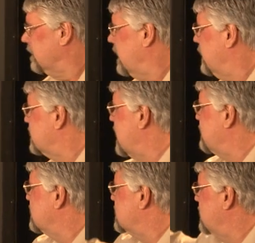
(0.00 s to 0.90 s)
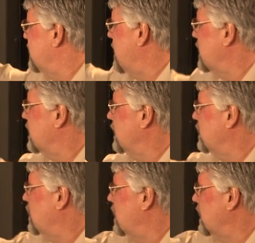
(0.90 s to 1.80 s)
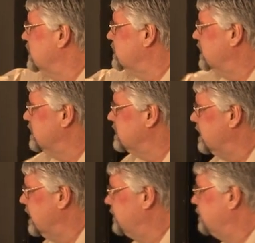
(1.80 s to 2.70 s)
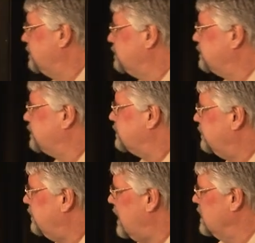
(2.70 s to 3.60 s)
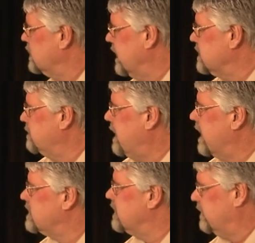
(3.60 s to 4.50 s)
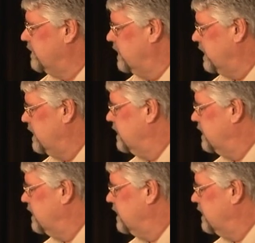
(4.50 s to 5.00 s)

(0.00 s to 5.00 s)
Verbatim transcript: And this happens to be mounted on the wall as you can see. So that's a back shelf hood.